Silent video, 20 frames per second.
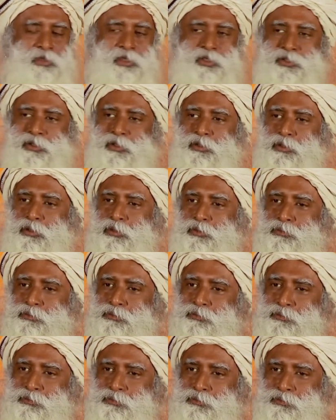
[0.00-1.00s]
Yes or no?
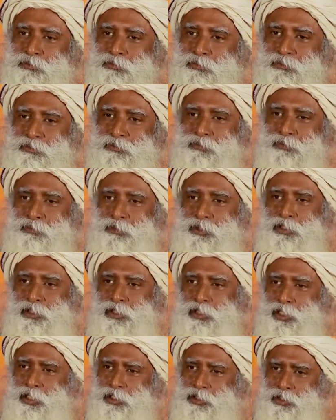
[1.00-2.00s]
This
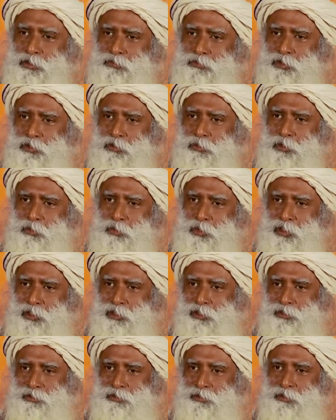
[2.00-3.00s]
is the nature of the human
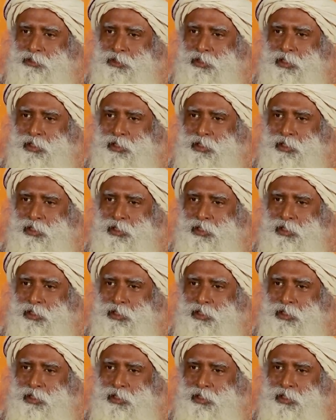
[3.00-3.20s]
being.